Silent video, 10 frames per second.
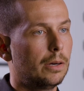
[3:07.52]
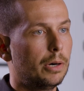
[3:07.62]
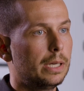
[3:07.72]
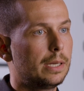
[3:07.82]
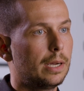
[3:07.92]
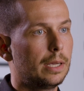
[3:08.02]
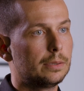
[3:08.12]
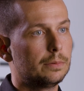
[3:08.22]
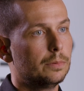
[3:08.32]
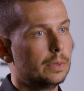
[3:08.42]
Alright
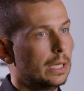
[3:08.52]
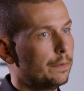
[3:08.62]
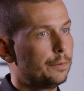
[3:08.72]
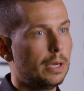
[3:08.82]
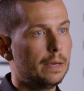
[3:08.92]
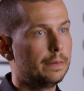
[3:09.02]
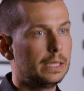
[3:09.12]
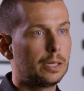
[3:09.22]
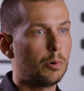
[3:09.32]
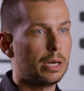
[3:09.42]
guys, if you have
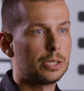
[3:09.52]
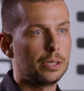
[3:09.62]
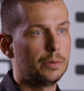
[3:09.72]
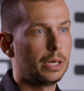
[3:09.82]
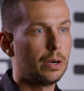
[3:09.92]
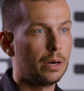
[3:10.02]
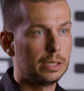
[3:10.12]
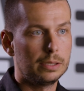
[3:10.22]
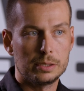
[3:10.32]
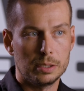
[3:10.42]
any question
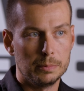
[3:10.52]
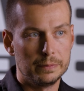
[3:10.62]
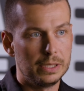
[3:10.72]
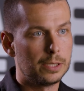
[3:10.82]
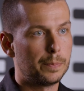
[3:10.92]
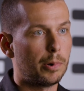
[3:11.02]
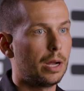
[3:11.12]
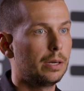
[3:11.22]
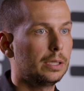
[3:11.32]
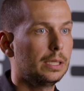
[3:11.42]
regarding some of these
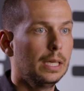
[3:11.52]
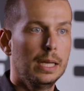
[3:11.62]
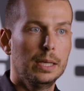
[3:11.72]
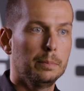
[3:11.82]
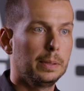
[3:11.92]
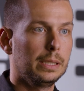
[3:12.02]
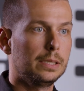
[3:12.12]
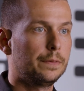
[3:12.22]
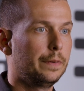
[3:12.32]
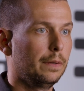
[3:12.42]
products,
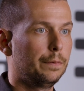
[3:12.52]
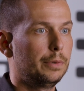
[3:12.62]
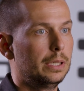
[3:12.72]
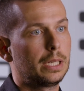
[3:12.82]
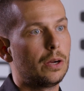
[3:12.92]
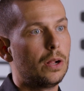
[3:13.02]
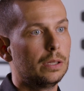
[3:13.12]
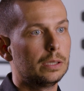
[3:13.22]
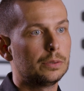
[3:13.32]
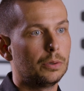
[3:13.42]
please feel free to call
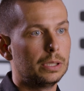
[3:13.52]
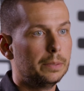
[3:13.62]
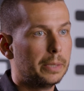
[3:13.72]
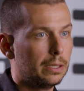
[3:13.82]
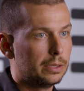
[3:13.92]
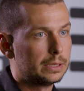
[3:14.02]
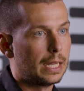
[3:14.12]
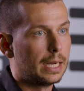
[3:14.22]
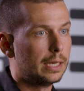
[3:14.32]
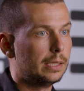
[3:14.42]
us or email us
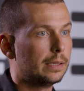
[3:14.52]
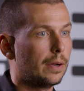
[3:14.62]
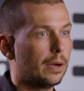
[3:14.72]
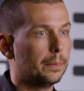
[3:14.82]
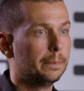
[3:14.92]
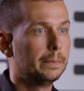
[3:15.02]
at any time.